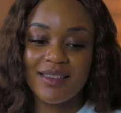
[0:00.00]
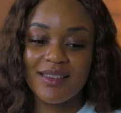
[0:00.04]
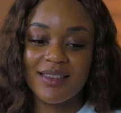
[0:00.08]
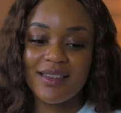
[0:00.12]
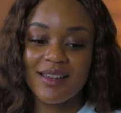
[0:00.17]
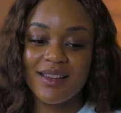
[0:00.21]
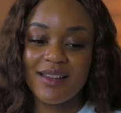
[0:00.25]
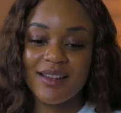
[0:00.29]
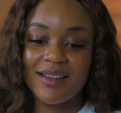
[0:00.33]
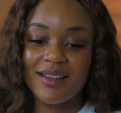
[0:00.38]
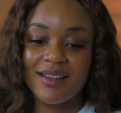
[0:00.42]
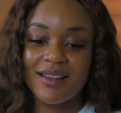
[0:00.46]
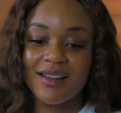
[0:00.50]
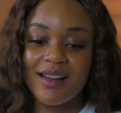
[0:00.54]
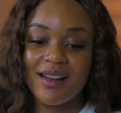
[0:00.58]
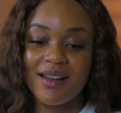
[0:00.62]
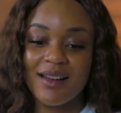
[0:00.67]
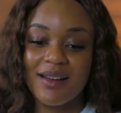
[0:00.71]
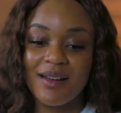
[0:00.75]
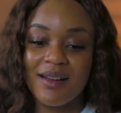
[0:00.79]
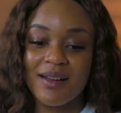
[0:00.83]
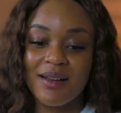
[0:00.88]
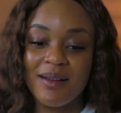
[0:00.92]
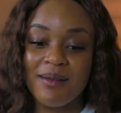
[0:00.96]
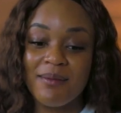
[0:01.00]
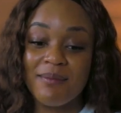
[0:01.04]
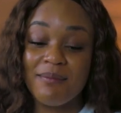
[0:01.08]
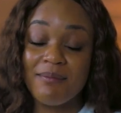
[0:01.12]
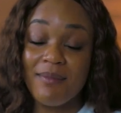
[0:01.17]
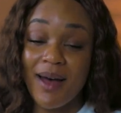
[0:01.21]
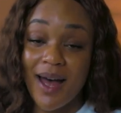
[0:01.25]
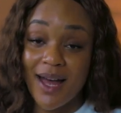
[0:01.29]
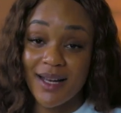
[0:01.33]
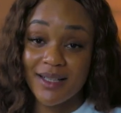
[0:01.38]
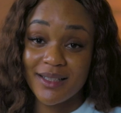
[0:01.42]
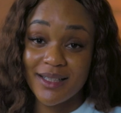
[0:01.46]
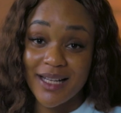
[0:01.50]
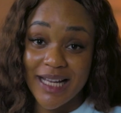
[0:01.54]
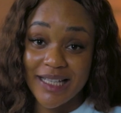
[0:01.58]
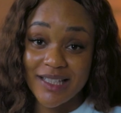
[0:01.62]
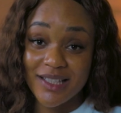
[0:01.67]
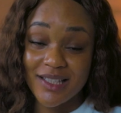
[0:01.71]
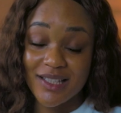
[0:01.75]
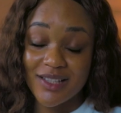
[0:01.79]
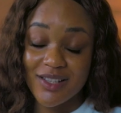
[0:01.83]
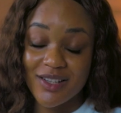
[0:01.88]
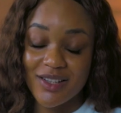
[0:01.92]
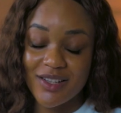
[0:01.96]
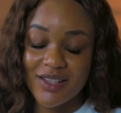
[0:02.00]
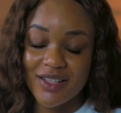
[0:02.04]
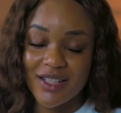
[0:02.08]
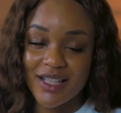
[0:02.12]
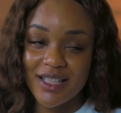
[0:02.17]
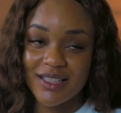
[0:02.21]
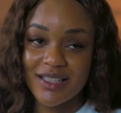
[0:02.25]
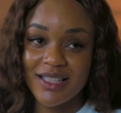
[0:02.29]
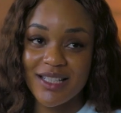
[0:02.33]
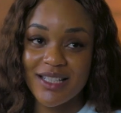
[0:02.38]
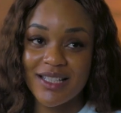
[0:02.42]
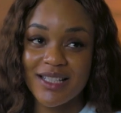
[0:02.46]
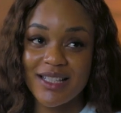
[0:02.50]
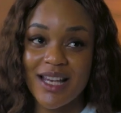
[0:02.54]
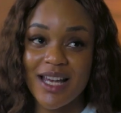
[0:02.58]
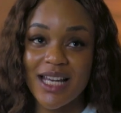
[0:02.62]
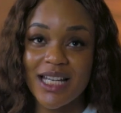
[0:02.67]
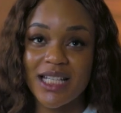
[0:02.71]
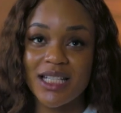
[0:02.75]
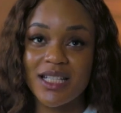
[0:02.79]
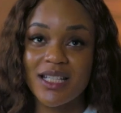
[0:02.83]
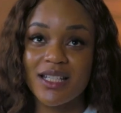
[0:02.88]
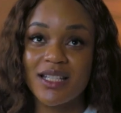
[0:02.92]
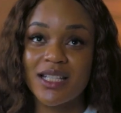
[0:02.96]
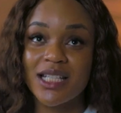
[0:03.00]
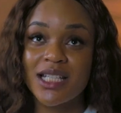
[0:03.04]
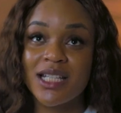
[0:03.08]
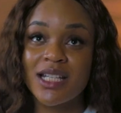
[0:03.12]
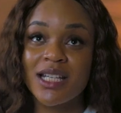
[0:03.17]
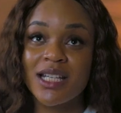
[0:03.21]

the man answered and he said,